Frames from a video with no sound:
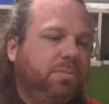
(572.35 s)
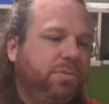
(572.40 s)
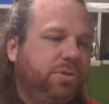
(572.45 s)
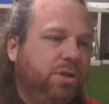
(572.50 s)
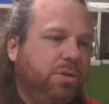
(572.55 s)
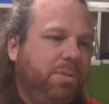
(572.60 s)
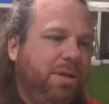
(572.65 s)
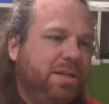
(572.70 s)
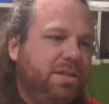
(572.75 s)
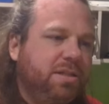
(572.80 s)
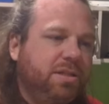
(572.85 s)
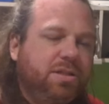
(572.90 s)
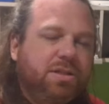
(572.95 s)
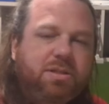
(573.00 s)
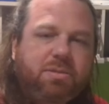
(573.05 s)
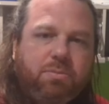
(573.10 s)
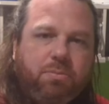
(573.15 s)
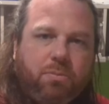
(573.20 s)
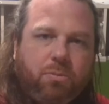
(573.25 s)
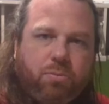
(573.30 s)
So basically
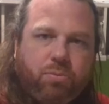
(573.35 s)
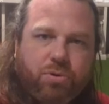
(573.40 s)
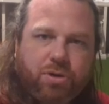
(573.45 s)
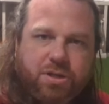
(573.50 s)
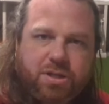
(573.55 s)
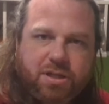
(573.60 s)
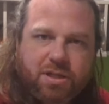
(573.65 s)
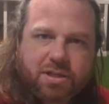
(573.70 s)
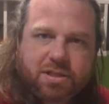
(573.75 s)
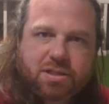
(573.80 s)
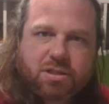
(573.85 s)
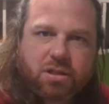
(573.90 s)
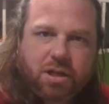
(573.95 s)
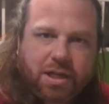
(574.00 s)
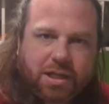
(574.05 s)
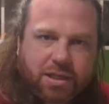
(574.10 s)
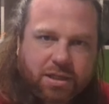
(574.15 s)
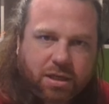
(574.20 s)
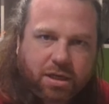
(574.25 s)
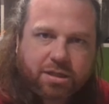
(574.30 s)
just printing it
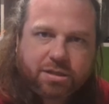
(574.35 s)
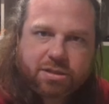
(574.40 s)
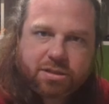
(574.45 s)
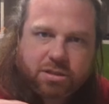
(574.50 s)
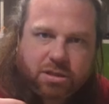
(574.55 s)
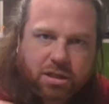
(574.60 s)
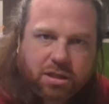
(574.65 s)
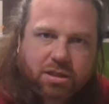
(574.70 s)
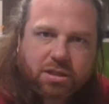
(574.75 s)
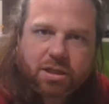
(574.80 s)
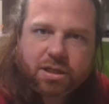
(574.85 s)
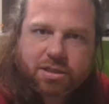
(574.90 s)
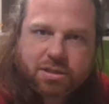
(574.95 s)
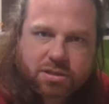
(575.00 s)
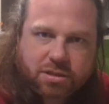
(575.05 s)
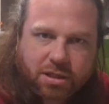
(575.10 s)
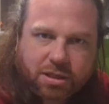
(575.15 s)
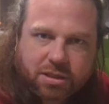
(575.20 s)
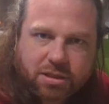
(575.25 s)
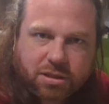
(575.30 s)
slightly larger, slightly larger,
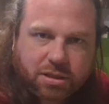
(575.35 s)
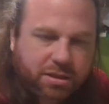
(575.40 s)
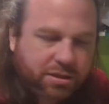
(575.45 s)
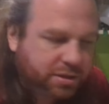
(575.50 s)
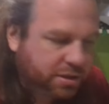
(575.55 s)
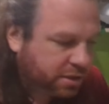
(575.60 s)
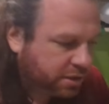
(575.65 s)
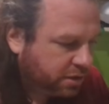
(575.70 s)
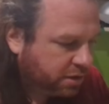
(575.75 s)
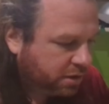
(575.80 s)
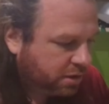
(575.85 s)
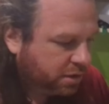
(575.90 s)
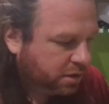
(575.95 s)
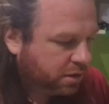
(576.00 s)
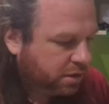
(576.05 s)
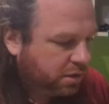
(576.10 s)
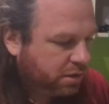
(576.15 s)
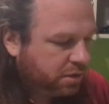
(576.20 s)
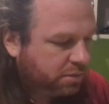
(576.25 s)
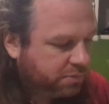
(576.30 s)
slightly larger.
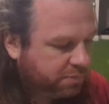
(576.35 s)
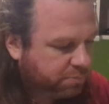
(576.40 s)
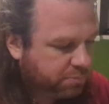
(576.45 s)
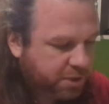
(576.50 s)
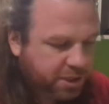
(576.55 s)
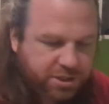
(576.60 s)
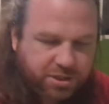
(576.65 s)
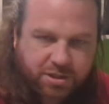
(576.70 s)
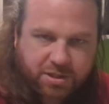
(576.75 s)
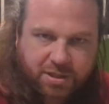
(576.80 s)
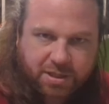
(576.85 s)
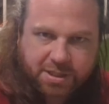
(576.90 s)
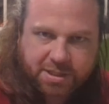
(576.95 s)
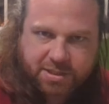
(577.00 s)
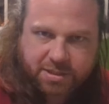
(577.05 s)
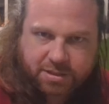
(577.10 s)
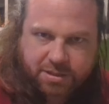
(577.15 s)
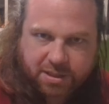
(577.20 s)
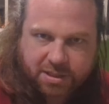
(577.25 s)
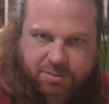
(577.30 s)
Measure
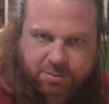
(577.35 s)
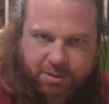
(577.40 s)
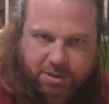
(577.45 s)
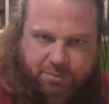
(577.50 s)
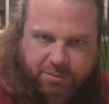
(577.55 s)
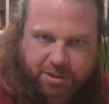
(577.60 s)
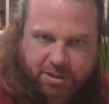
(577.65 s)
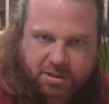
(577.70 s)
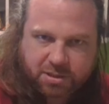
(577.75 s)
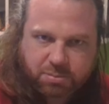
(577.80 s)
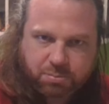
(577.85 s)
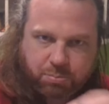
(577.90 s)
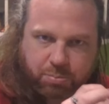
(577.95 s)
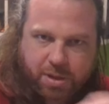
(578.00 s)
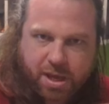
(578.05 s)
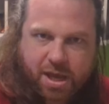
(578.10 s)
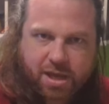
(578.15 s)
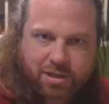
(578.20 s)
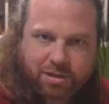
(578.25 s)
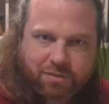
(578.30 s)
these 6mm,
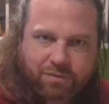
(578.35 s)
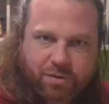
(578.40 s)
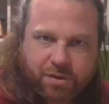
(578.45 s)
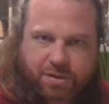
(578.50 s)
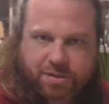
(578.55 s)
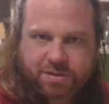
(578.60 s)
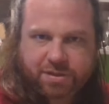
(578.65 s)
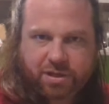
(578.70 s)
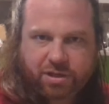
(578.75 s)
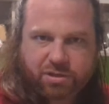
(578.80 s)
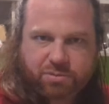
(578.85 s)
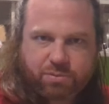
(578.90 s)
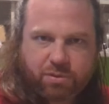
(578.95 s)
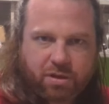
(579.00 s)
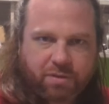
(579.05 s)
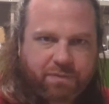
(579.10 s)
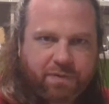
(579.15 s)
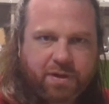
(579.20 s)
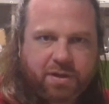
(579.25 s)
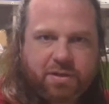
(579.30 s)
bang, you've got the settings
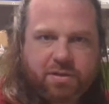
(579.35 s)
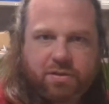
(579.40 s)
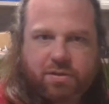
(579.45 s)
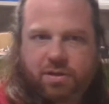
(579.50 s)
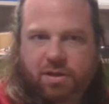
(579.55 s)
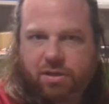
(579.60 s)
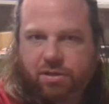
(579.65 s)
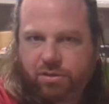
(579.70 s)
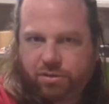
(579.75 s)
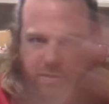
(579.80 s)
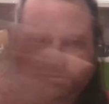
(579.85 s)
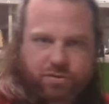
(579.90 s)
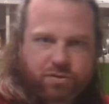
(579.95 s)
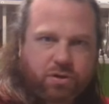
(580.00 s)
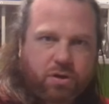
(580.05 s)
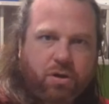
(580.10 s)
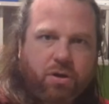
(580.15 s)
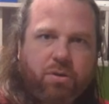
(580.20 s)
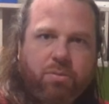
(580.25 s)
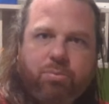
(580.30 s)
perfect. Then you just
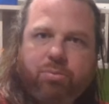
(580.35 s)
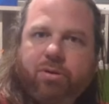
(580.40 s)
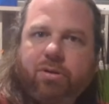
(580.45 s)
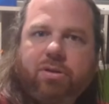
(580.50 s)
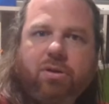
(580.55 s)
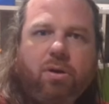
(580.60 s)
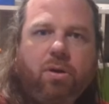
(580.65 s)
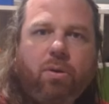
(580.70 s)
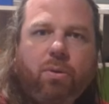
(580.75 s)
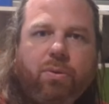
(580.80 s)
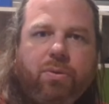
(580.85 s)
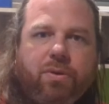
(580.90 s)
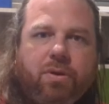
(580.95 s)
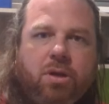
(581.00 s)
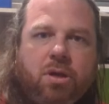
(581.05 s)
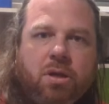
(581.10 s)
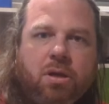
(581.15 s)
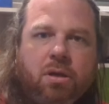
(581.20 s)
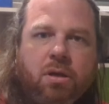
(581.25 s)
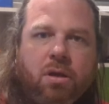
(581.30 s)
go print the whole
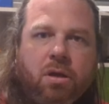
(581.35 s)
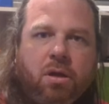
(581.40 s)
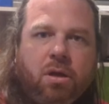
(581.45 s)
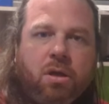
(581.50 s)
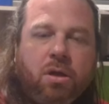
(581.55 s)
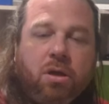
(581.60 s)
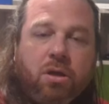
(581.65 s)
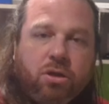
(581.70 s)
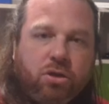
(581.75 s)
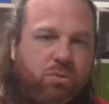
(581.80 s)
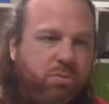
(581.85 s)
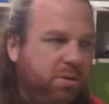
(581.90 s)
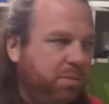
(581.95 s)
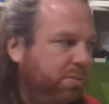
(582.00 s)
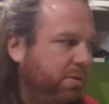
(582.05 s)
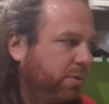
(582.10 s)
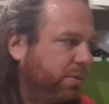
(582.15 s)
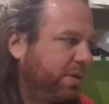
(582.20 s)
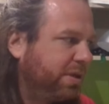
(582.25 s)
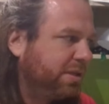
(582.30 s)
thing. You'll be
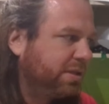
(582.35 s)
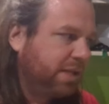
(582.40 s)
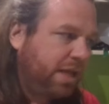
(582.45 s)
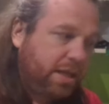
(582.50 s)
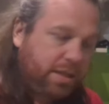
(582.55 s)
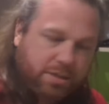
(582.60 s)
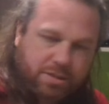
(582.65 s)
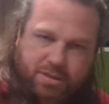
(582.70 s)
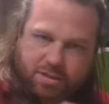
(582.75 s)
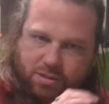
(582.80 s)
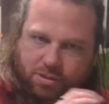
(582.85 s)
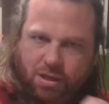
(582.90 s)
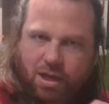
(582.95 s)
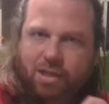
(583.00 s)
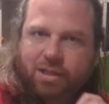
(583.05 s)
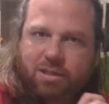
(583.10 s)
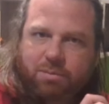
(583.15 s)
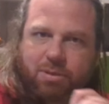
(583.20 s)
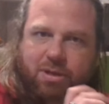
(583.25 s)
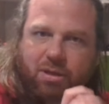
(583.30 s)
building that
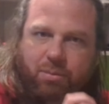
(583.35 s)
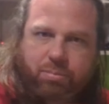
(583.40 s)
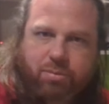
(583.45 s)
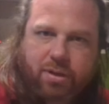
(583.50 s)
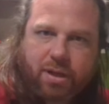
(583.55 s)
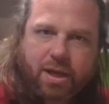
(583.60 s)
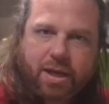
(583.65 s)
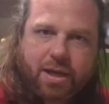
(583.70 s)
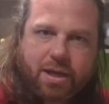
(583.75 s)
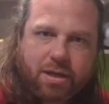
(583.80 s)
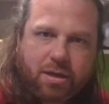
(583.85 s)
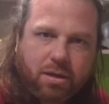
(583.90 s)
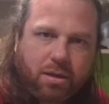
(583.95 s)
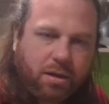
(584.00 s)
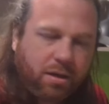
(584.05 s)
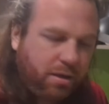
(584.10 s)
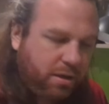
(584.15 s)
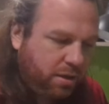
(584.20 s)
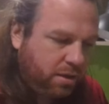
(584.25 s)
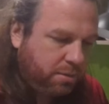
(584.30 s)
slightly bigger plane,
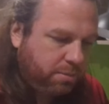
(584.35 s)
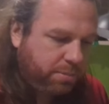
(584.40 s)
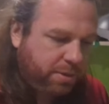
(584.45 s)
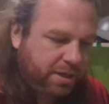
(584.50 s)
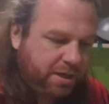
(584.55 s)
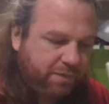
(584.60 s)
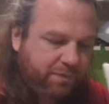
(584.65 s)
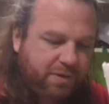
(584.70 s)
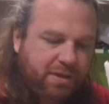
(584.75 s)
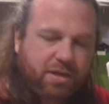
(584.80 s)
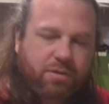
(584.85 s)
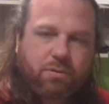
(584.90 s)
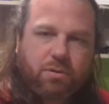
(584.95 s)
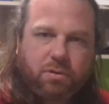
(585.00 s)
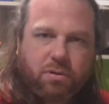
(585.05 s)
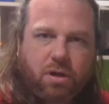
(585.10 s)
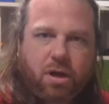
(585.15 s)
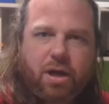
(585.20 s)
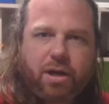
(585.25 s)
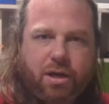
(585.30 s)
but everything
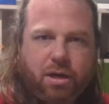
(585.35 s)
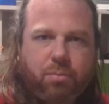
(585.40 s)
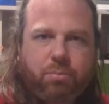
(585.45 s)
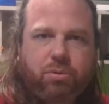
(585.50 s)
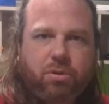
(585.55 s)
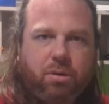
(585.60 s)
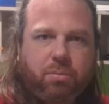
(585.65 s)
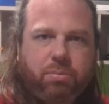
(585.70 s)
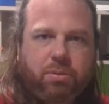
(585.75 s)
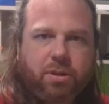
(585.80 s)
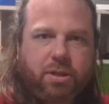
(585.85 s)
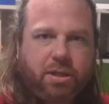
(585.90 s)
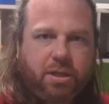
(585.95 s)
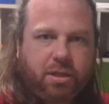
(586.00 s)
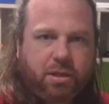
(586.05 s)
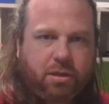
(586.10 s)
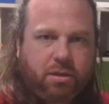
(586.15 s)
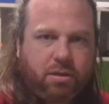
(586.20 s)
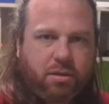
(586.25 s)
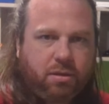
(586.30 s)
will line up properly.
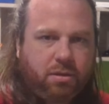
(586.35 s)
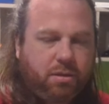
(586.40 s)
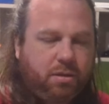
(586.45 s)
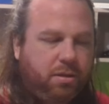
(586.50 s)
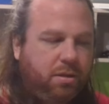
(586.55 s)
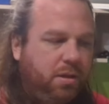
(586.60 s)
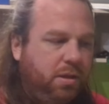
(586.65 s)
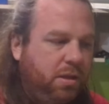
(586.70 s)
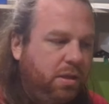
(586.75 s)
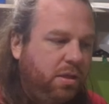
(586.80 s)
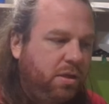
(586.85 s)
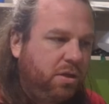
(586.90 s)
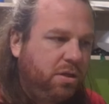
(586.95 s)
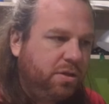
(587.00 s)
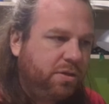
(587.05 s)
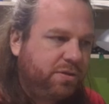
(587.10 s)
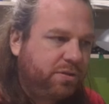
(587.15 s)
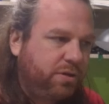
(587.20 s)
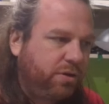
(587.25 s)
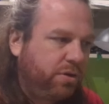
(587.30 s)

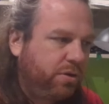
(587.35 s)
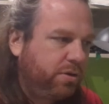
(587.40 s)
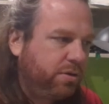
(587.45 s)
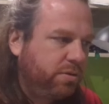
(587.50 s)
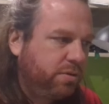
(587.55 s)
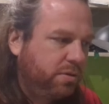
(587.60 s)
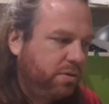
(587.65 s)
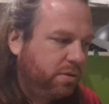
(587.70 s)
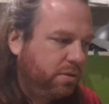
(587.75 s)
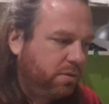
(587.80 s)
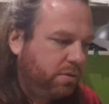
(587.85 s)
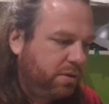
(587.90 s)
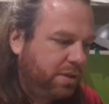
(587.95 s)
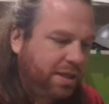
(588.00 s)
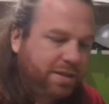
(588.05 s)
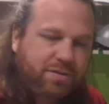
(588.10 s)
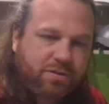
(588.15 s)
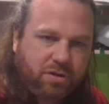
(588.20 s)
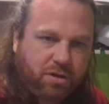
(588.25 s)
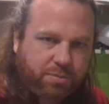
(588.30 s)
So
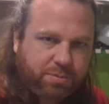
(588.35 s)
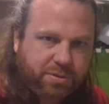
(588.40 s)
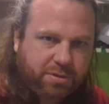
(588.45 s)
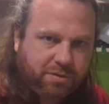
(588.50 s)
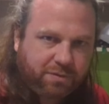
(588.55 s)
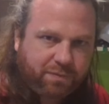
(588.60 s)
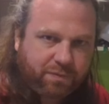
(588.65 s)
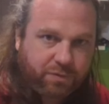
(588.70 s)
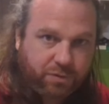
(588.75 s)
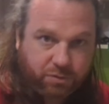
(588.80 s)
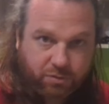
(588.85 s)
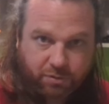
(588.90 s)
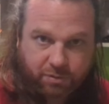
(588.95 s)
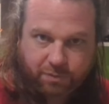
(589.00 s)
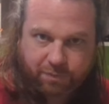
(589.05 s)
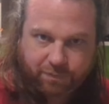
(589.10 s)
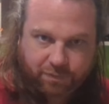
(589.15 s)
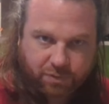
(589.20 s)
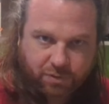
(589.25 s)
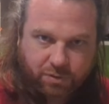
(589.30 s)
that's an option for
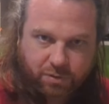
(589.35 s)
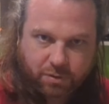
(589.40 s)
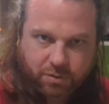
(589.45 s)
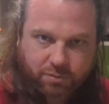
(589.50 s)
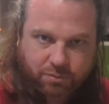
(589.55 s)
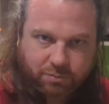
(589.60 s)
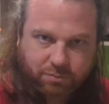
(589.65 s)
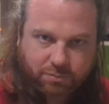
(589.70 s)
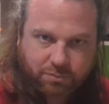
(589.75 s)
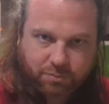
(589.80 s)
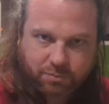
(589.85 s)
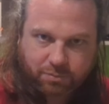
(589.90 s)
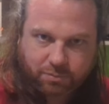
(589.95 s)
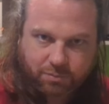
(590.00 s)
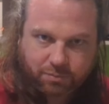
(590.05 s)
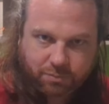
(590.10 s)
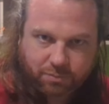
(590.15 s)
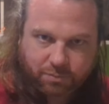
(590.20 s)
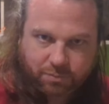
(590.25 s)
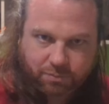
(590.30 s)
you if you're...
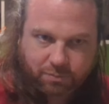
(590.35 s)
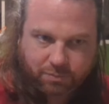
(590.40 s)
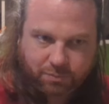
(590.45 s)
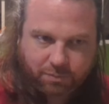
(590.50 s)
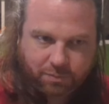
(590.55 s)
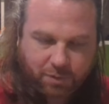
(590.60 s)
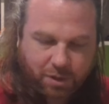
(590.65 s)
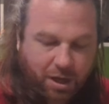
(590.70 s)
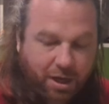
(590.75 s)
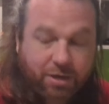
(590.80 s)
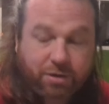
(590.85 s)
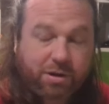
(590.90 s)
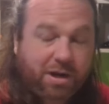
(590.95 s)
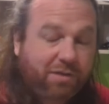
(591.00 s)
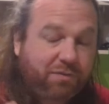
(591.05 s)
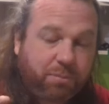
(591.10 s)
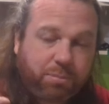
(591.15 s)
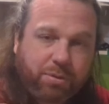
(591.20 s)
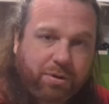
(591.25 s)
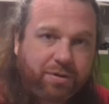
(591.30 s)
I don't
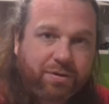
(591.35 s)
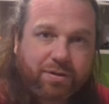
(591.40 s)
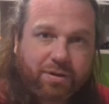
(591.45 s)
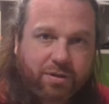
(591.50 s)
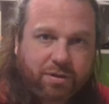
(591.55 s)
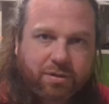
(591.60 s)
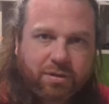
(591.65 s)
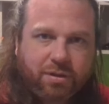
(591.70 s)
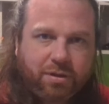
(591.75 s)
have a printer.